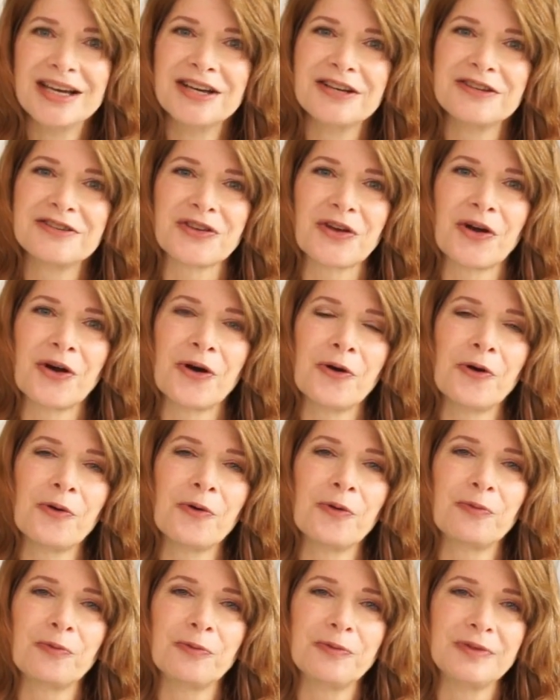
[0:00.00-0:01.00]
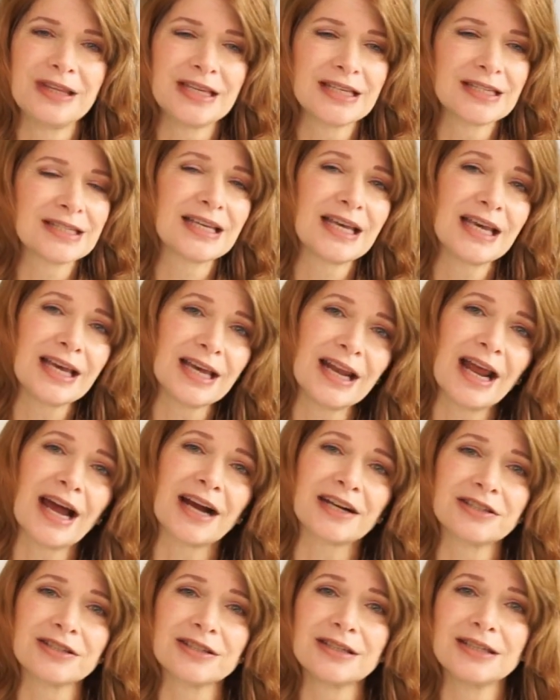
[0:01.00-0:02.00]
So this kit
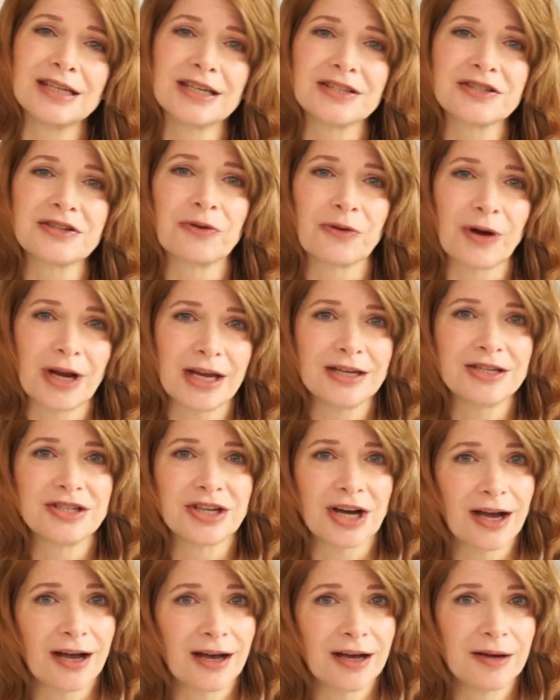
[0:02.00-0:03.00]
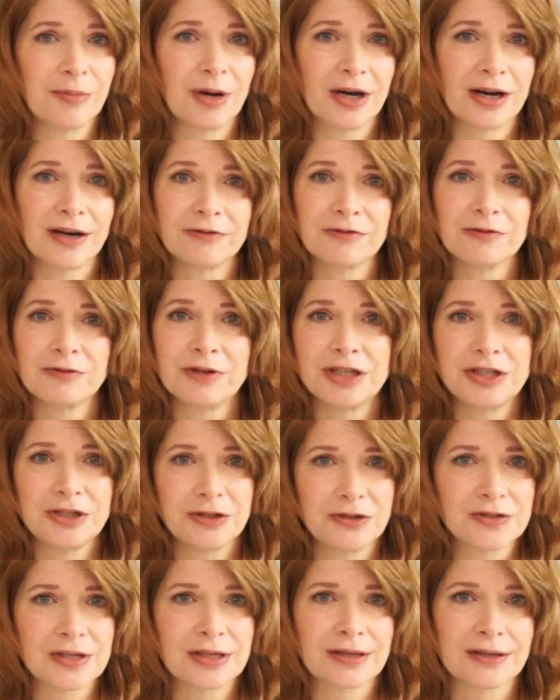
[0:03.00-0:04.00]
actually does a great job of
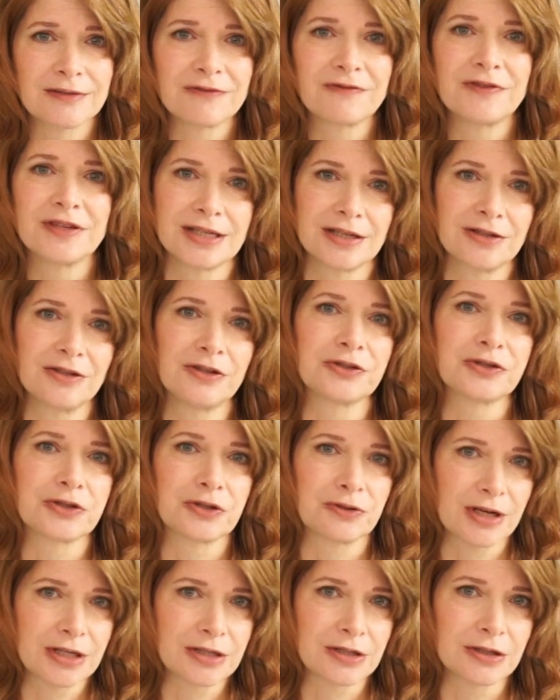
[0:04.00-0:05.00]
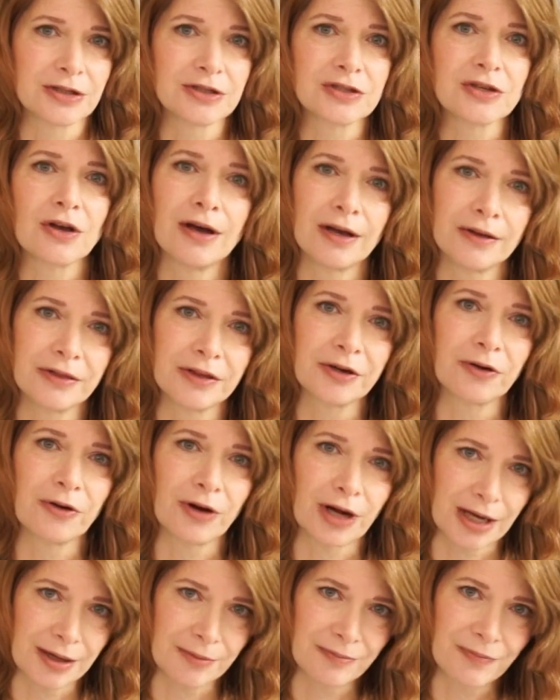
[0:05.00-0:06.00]
reducing the physical stressors on the
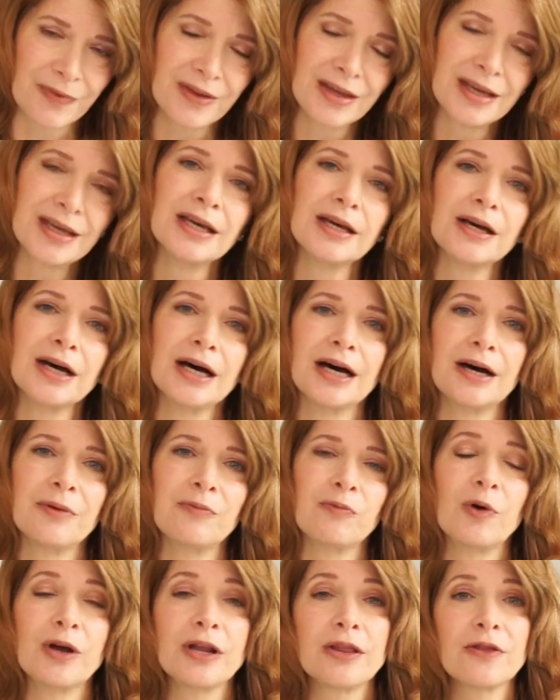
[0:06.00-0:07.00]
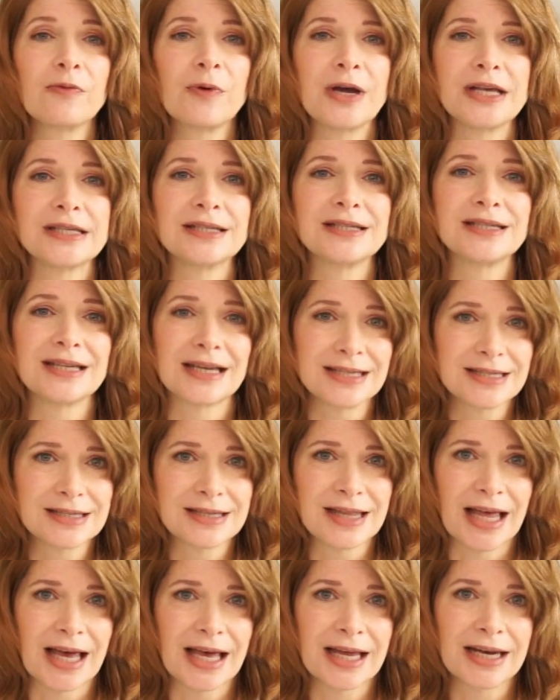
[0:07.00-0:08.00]
grain. One of the ways it does
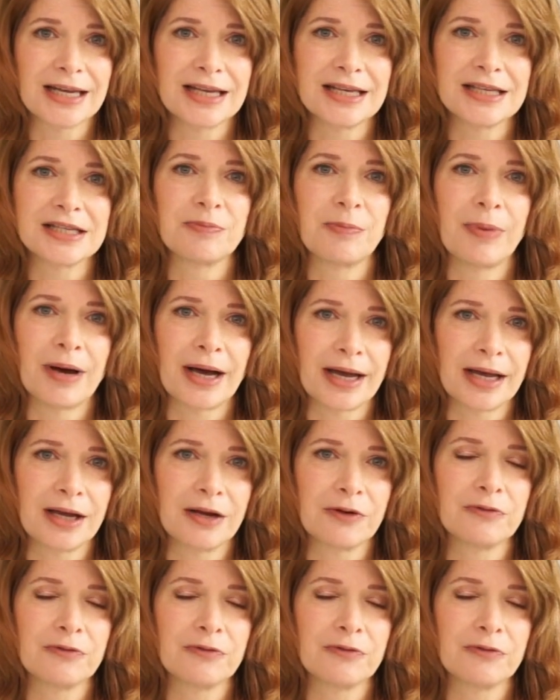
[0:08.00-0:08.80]
that is by